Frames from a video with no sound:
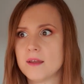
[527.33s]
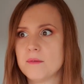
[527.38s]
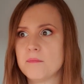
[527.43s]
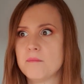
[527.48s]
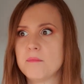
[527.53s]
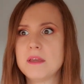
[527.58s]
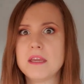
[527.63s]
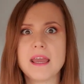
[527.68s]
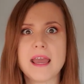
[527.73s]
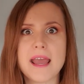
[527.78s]

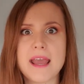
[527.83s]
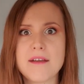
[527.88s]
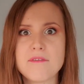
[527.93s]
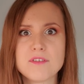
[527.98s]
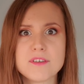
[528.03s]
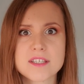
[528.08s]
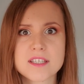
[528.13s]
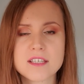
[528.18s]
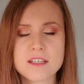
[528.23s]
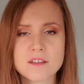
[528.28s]
me
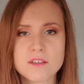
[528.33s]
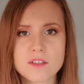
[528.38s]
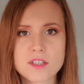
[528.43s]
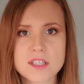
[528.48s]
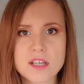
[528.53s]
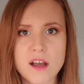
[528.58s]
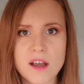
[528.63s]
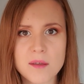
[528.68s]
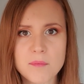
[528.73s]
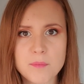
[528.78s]
every single
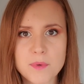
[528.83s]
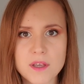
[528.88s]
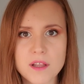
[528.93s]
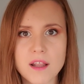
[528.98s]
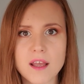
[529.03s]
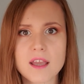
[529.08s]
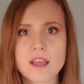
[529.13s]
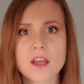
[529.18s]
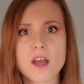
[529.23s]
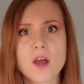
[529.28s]
time be
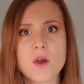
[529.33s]
like,